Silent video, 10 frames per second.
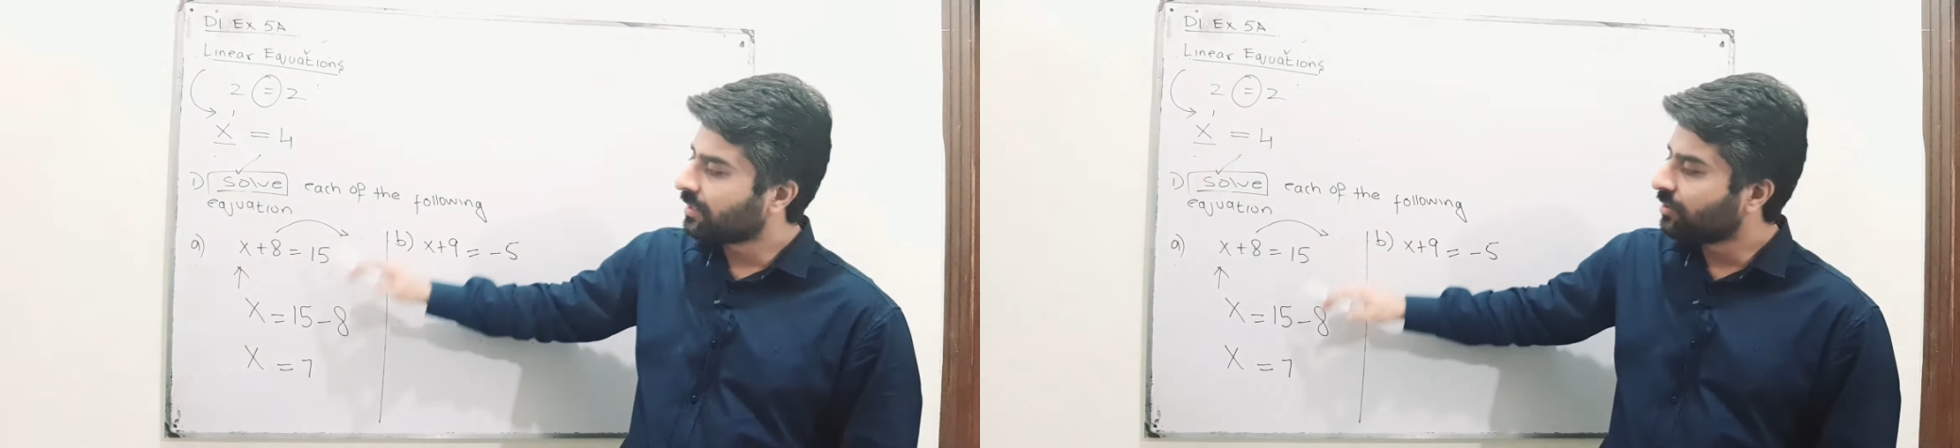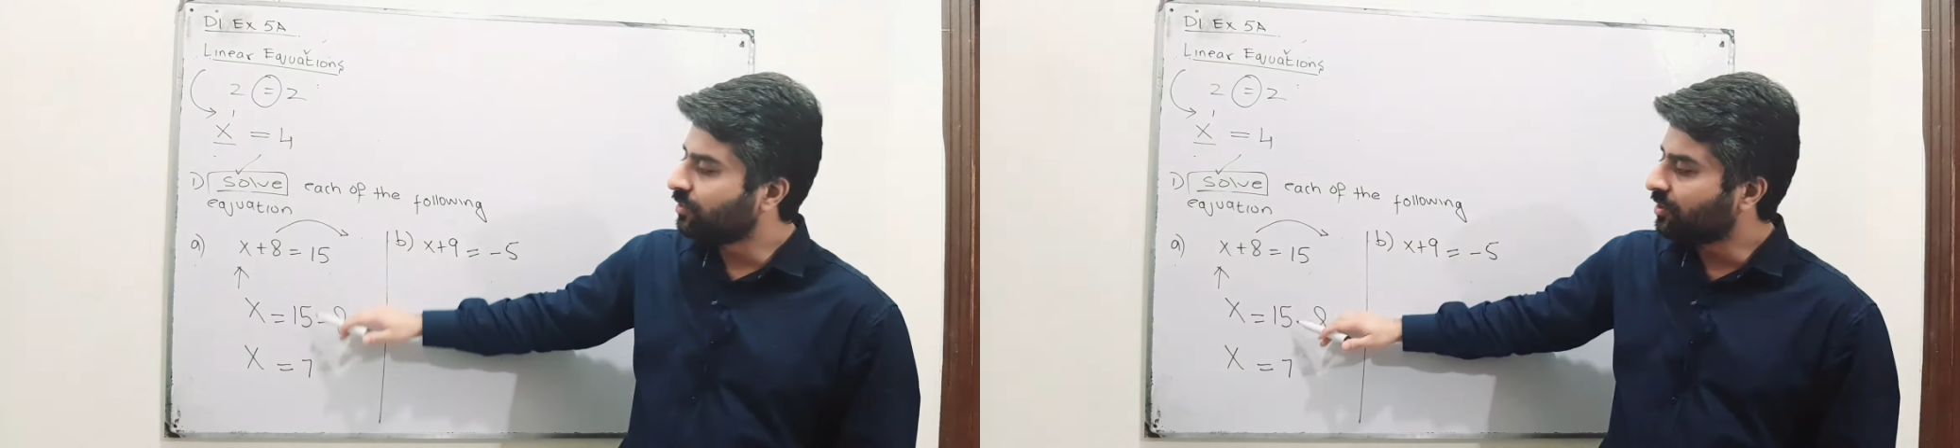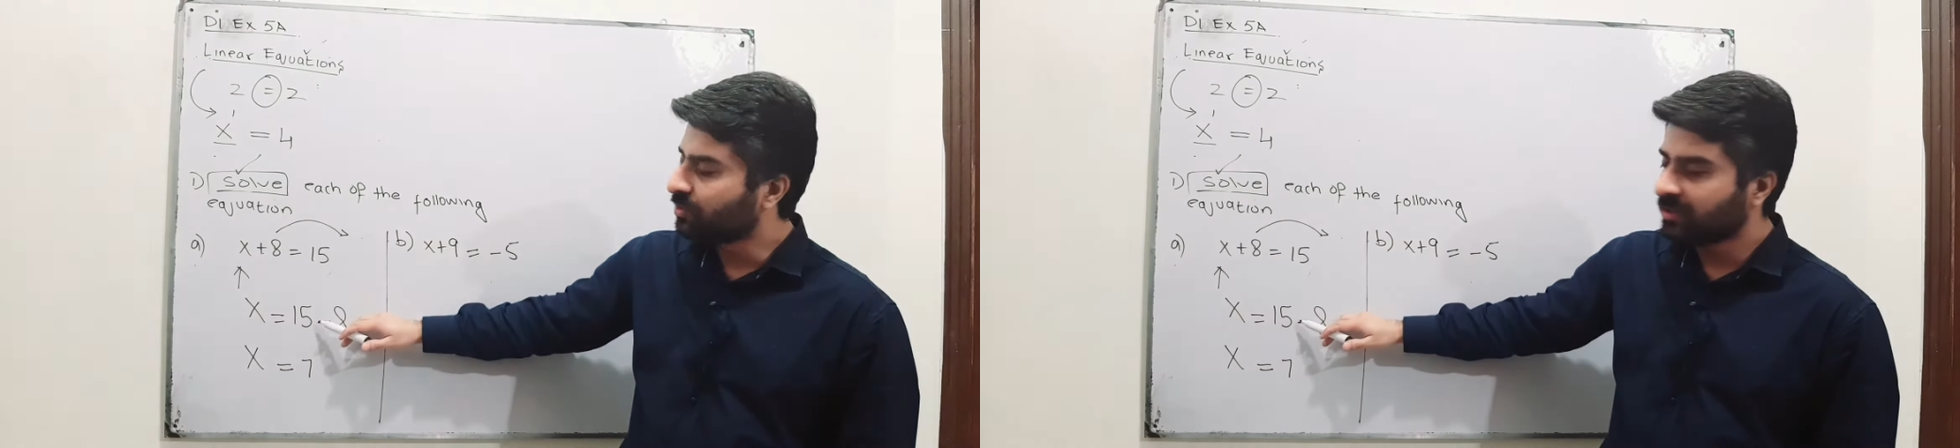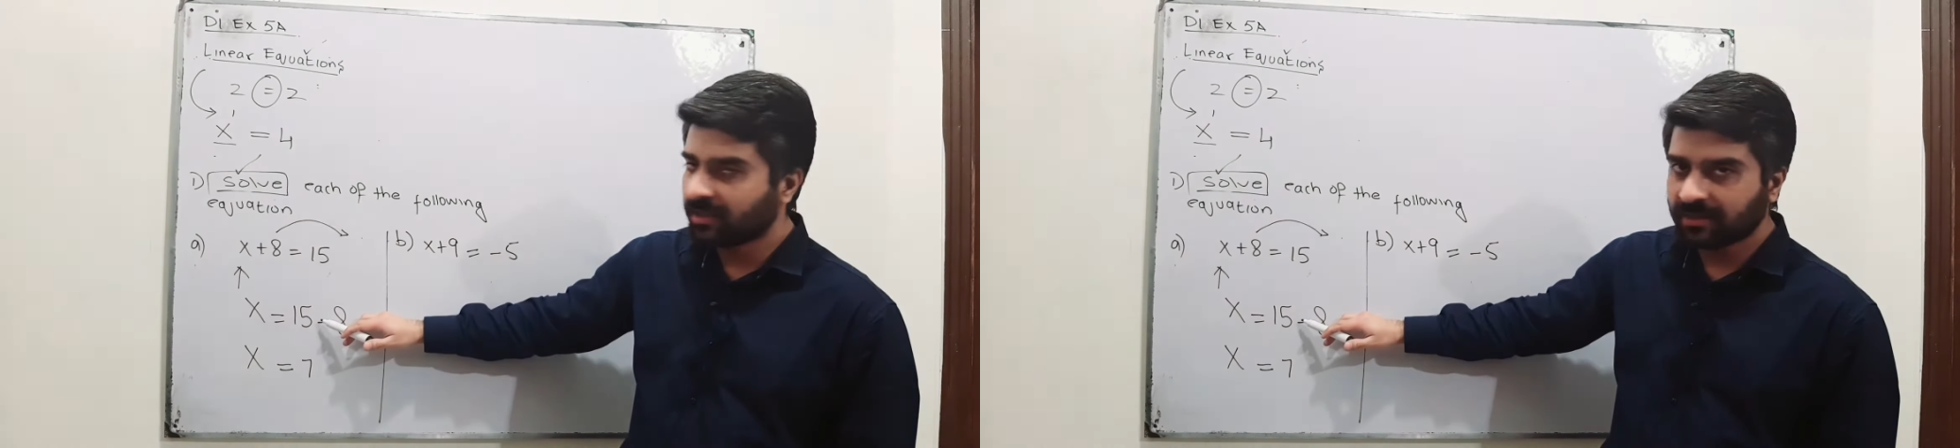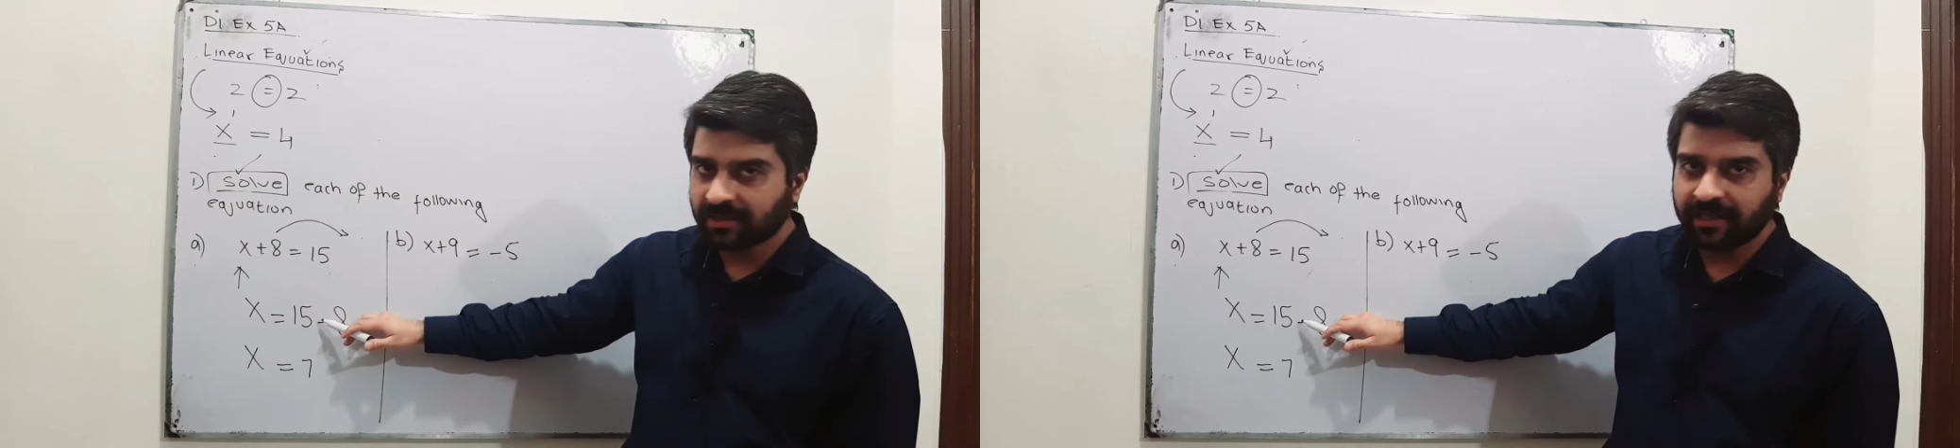you need to change
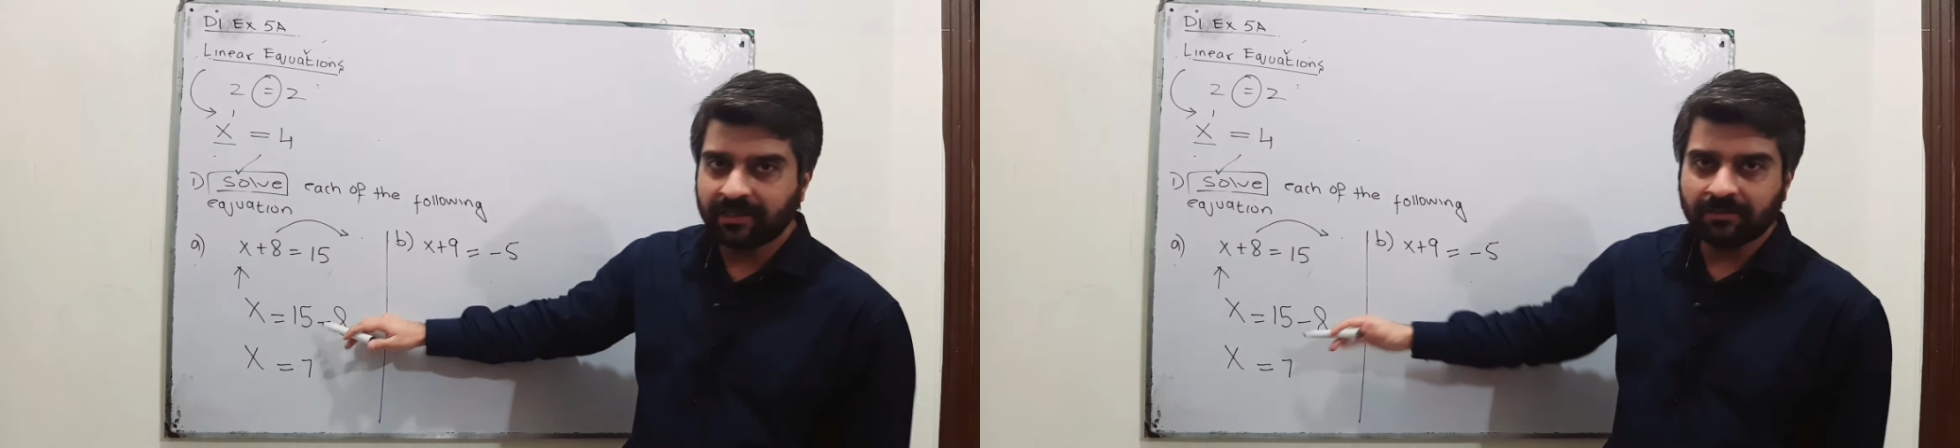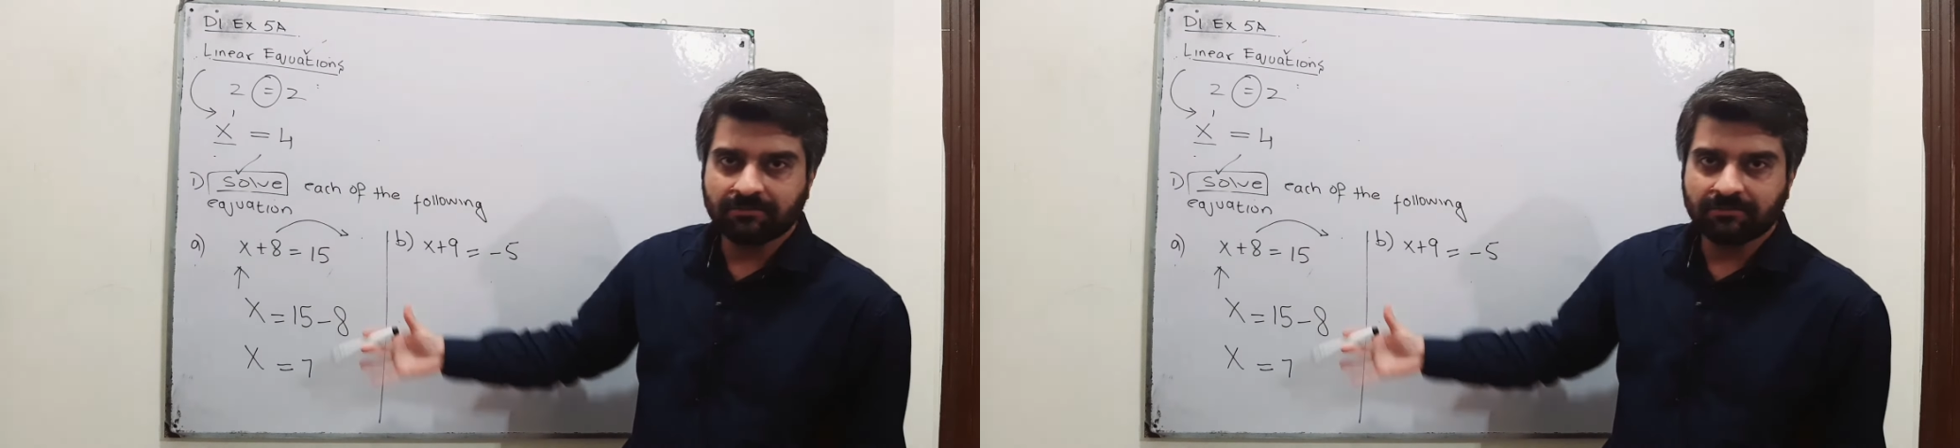the sign.